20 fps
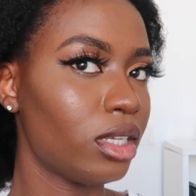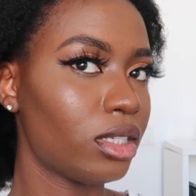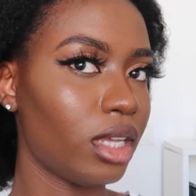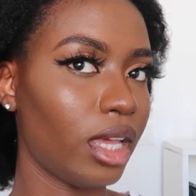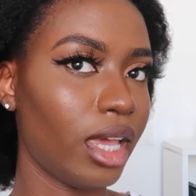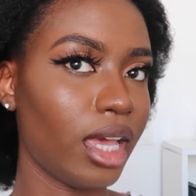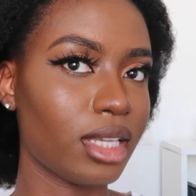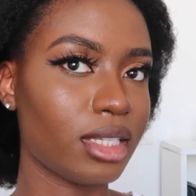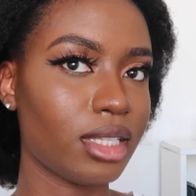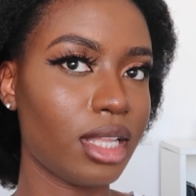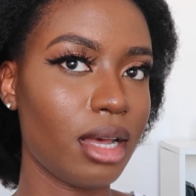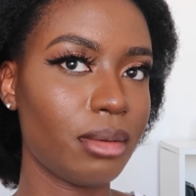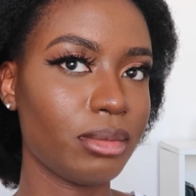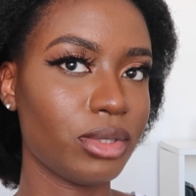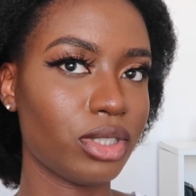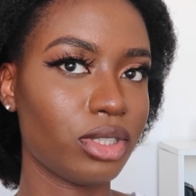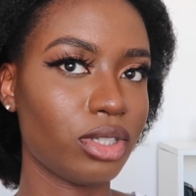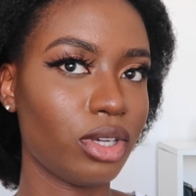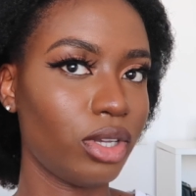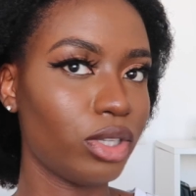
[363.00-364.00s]
so yes now i'm
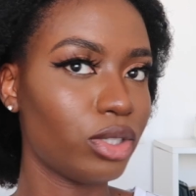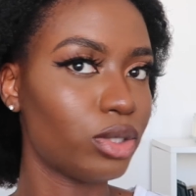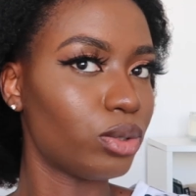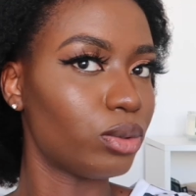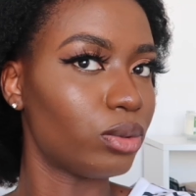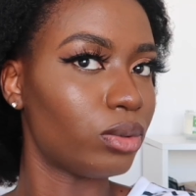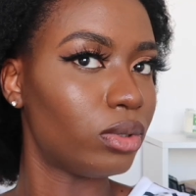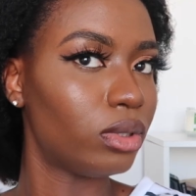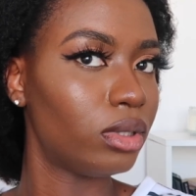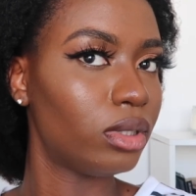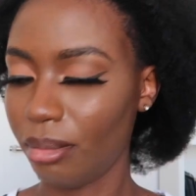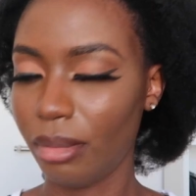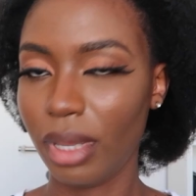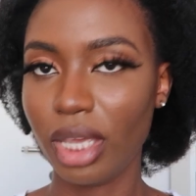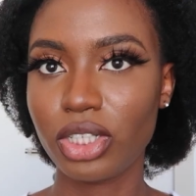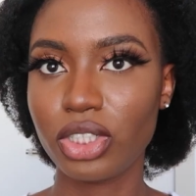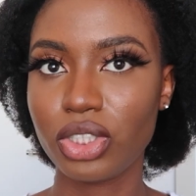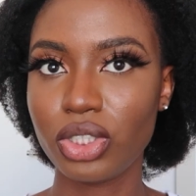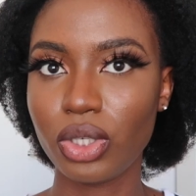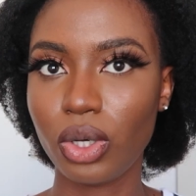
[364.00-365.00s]
just going to
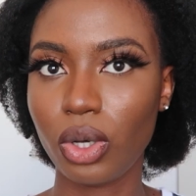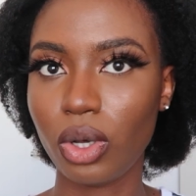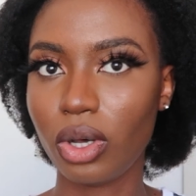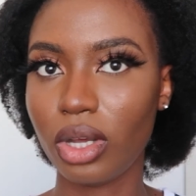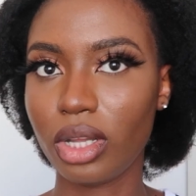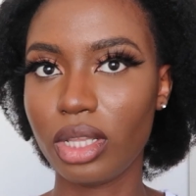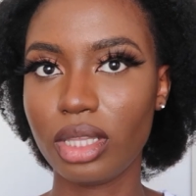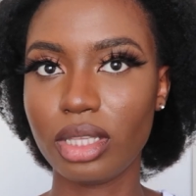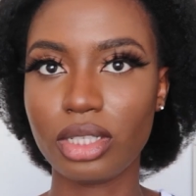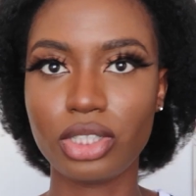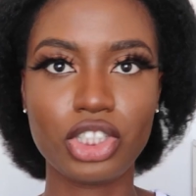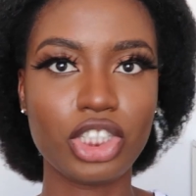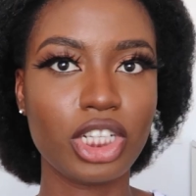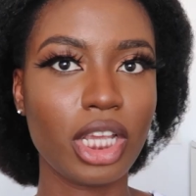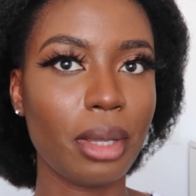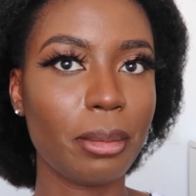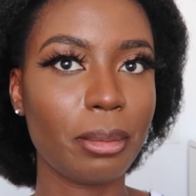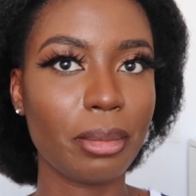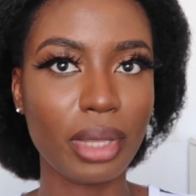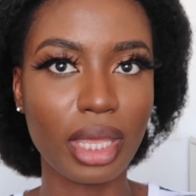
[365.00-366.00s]
make sure the
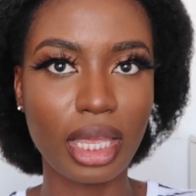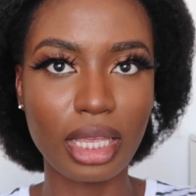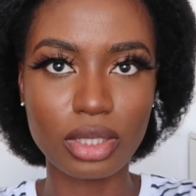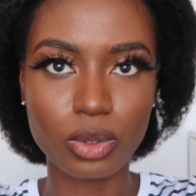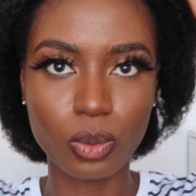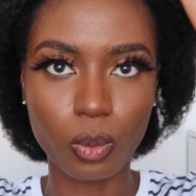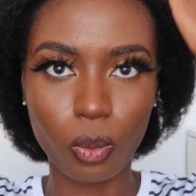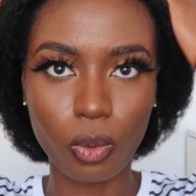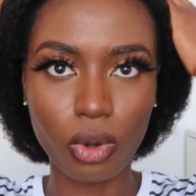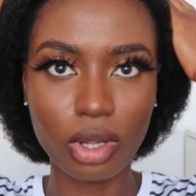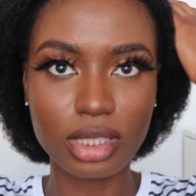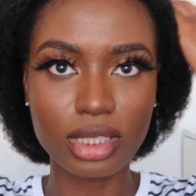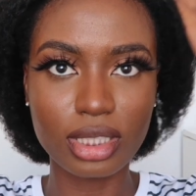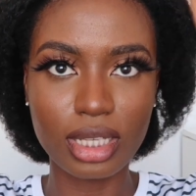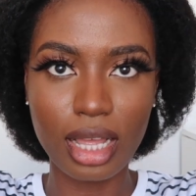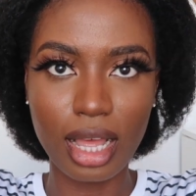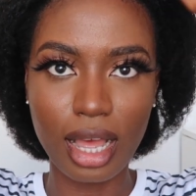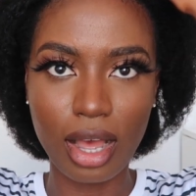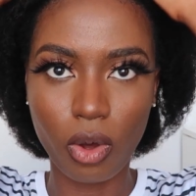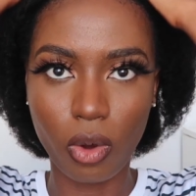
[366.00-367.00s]
shape is what
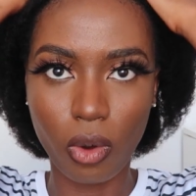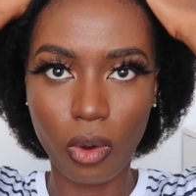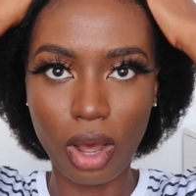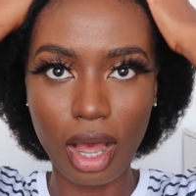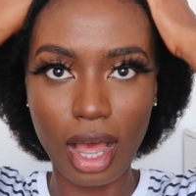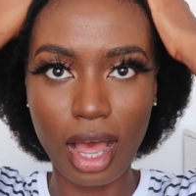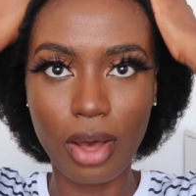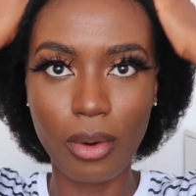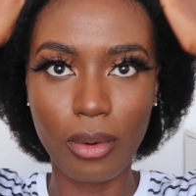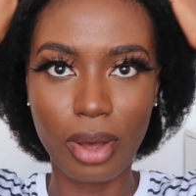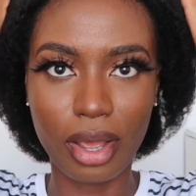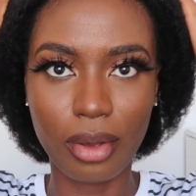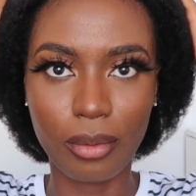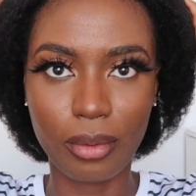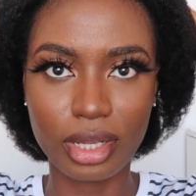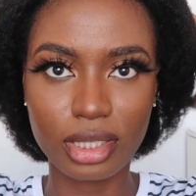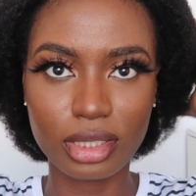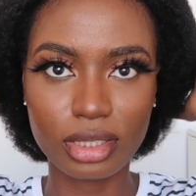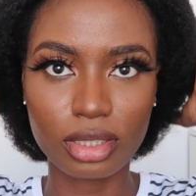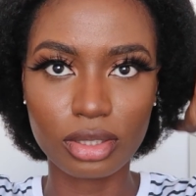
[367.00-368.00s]
or how i
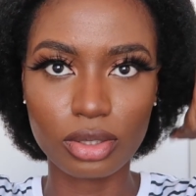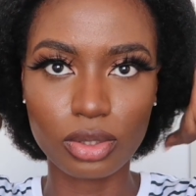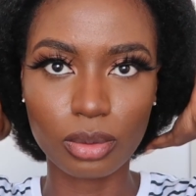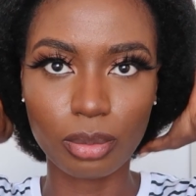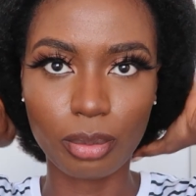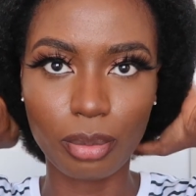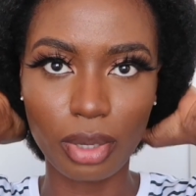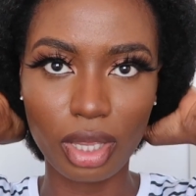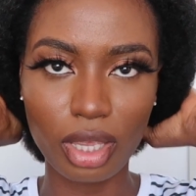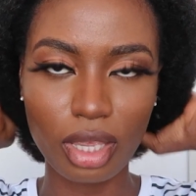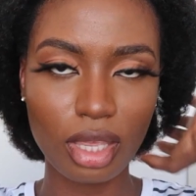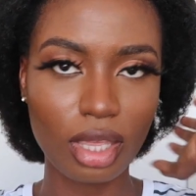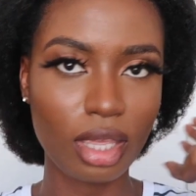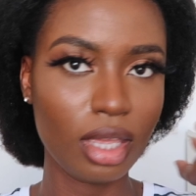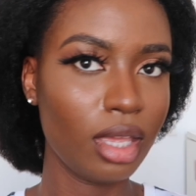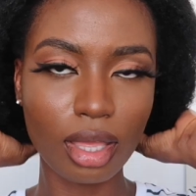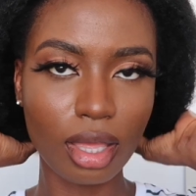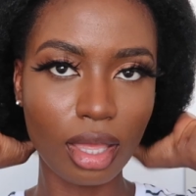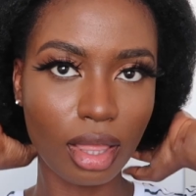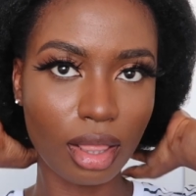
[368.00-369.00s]
want it to be
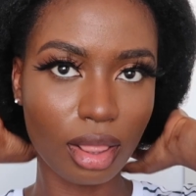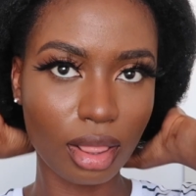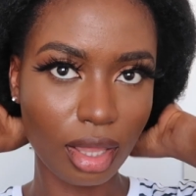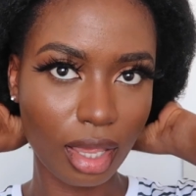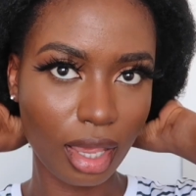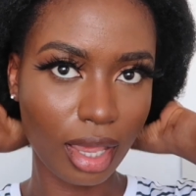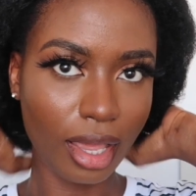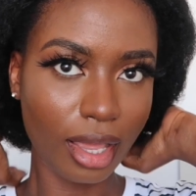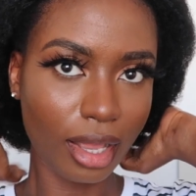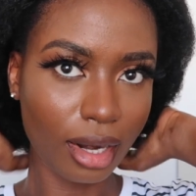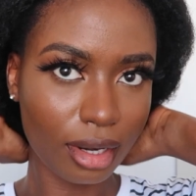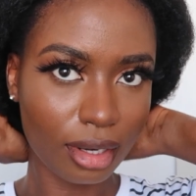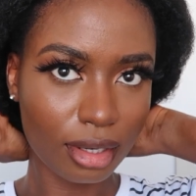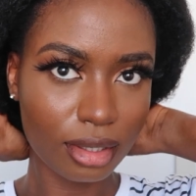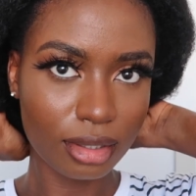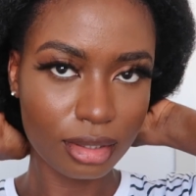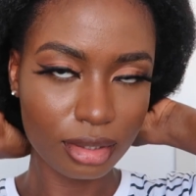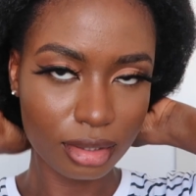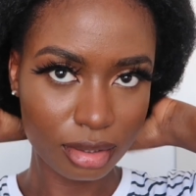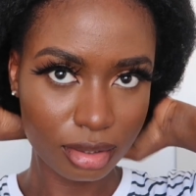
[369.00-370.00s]
and then
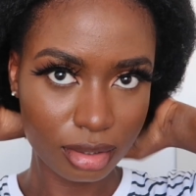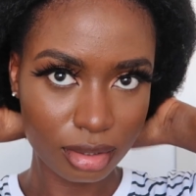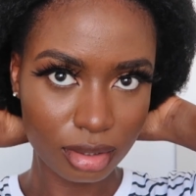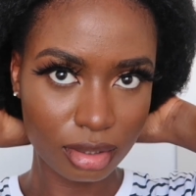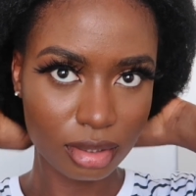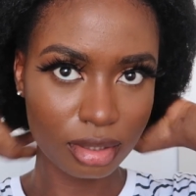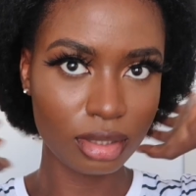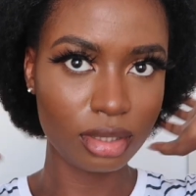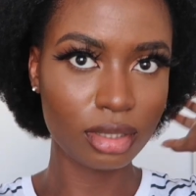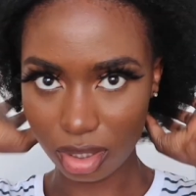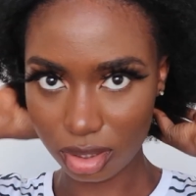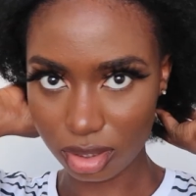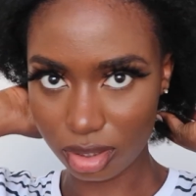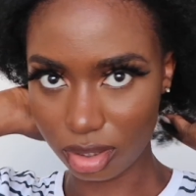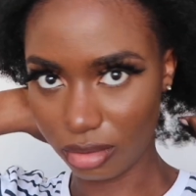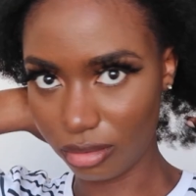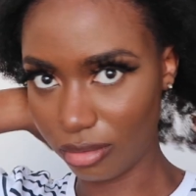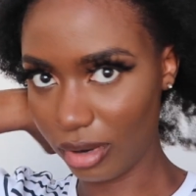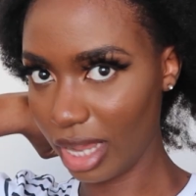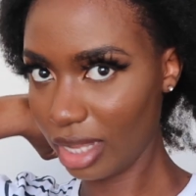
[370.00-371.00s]
is
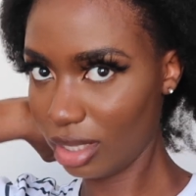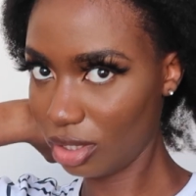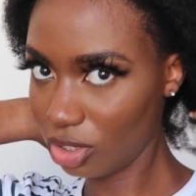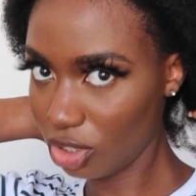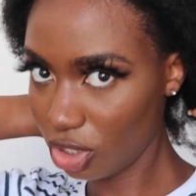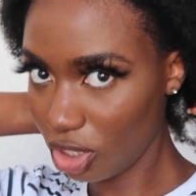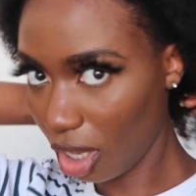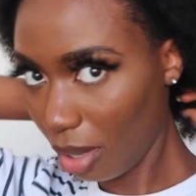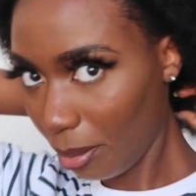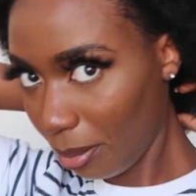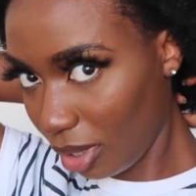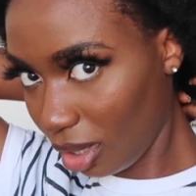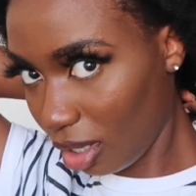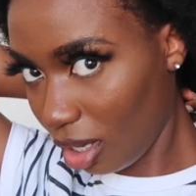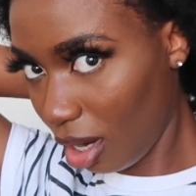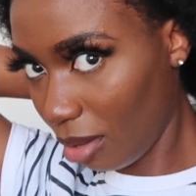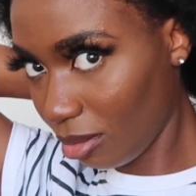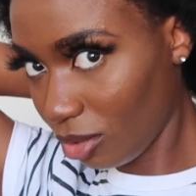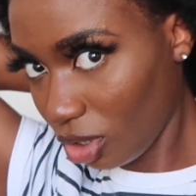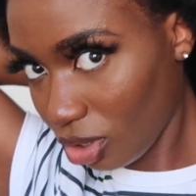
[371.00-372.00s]
the right shape and
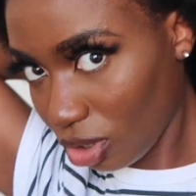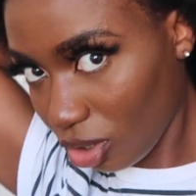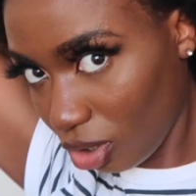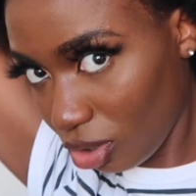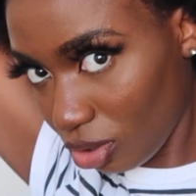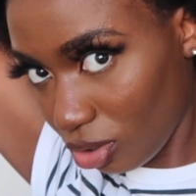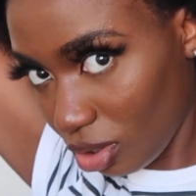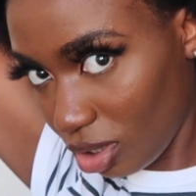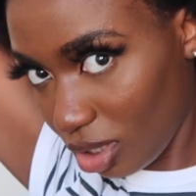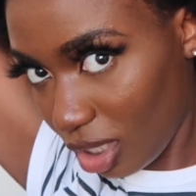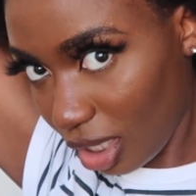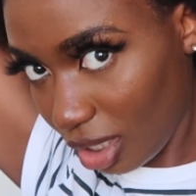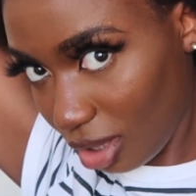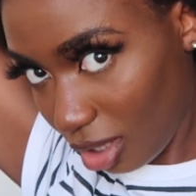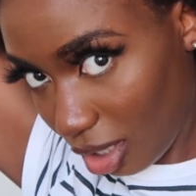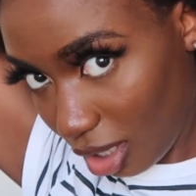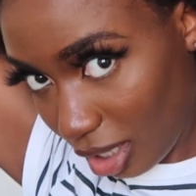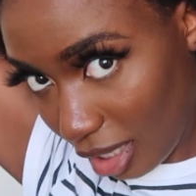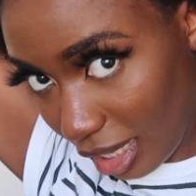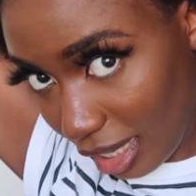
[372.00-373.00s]
then i'm just going to take
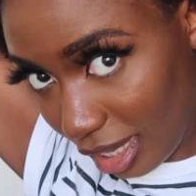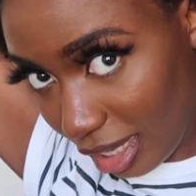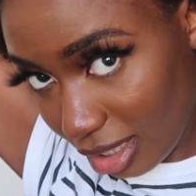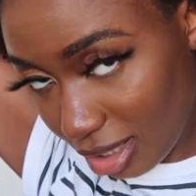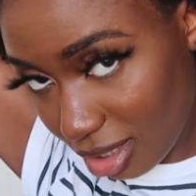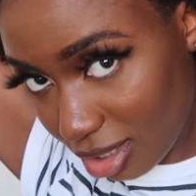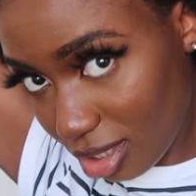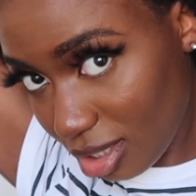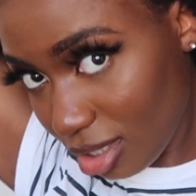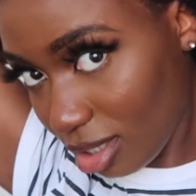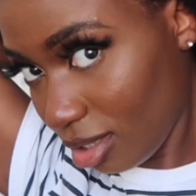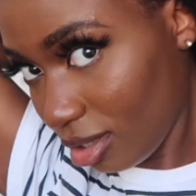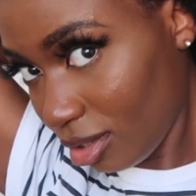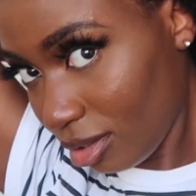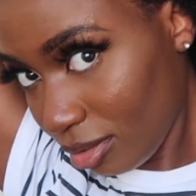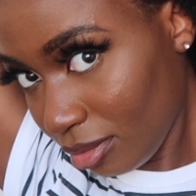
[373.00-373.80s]
the ends